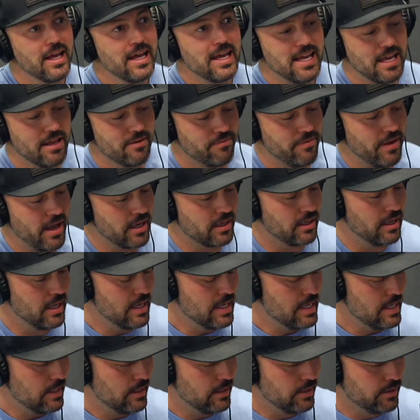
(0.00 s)
In fact,
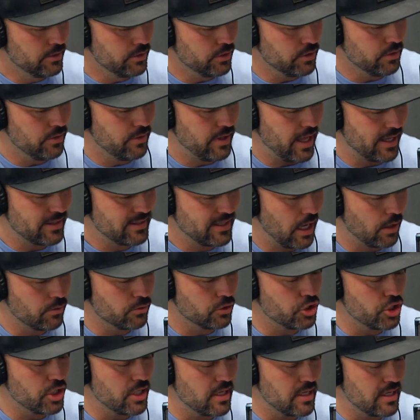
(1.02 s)
that's how
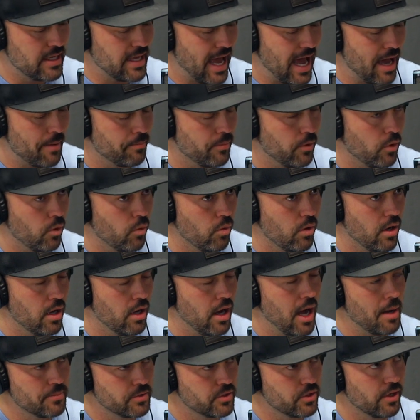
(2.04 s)
GE Capital,
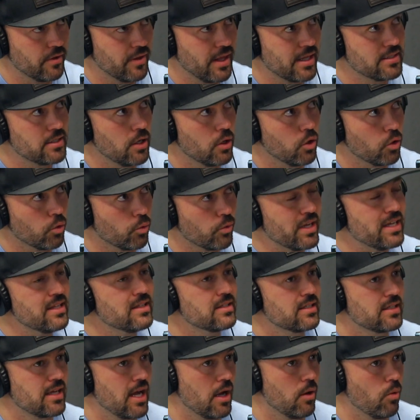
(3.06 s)
that's how Green
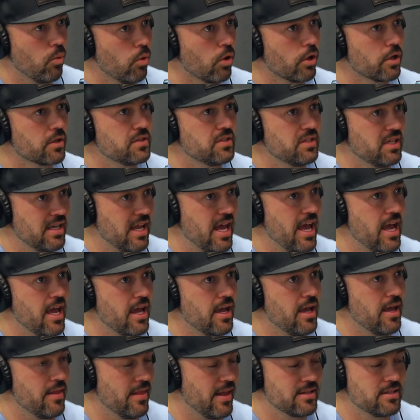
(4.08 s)
Sky works today.
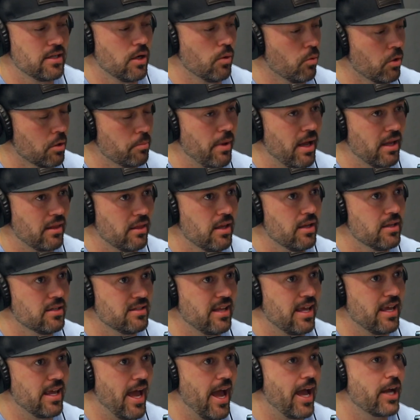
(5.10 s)
And that's how it worked back then is
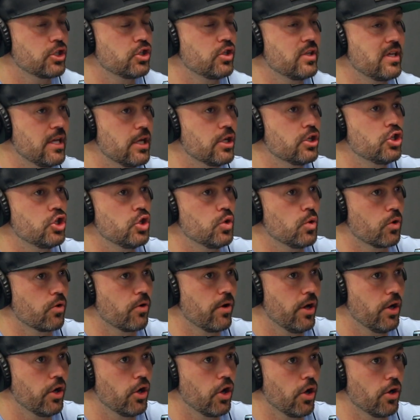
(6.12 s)
they actually issue a
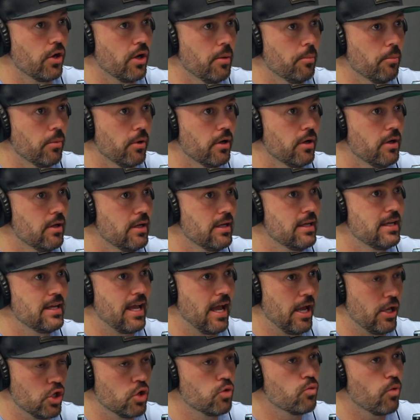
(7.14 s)
credit card number
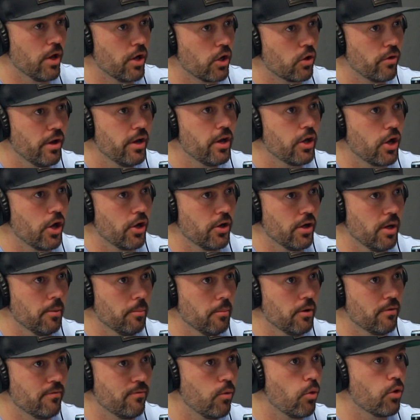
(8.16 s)
and you run a credit card number
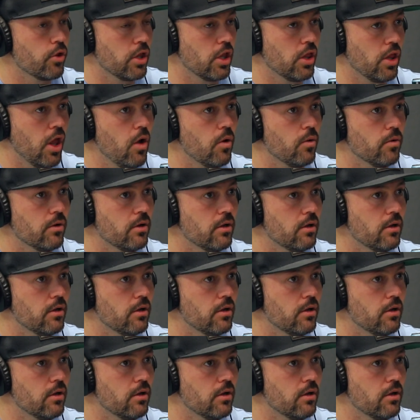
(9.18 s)
for the loan.